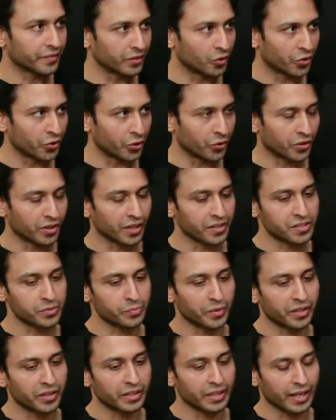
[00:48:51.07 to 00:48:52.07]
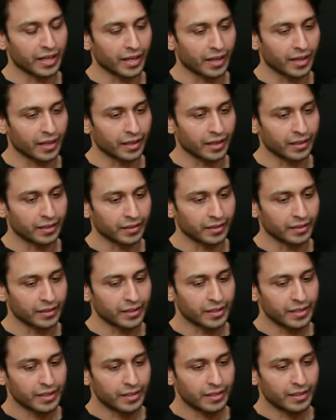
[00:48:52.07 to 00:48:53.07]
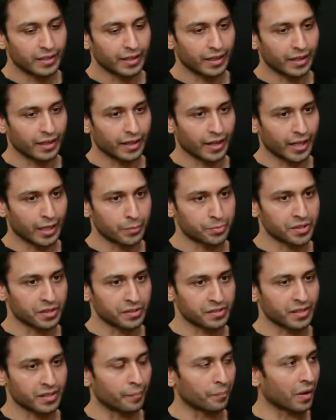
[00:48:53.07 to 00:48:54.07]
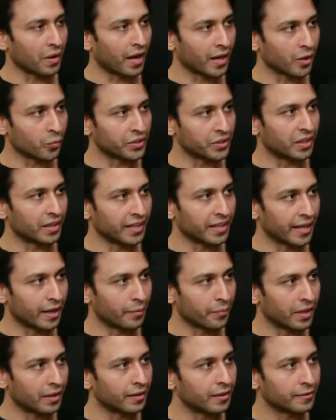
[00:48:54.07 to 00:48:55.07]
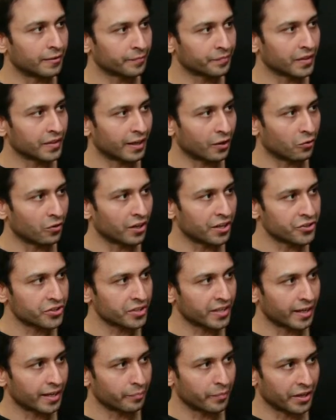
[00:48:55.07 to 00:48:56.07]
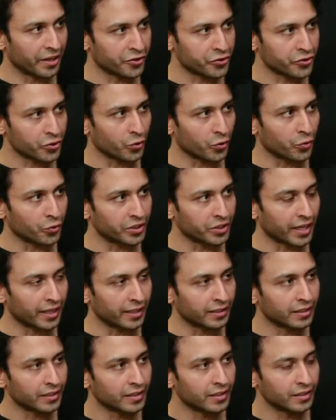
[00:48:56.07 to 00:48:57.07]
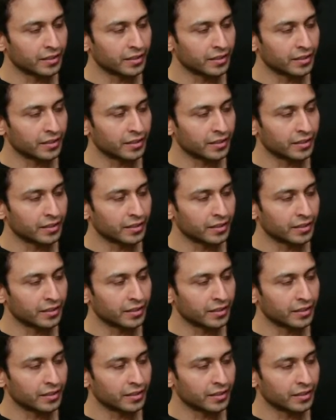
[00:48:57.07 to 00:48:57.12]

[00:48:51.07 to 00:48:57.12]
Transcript: your customer, helps us comply with the AML regulation and make sure that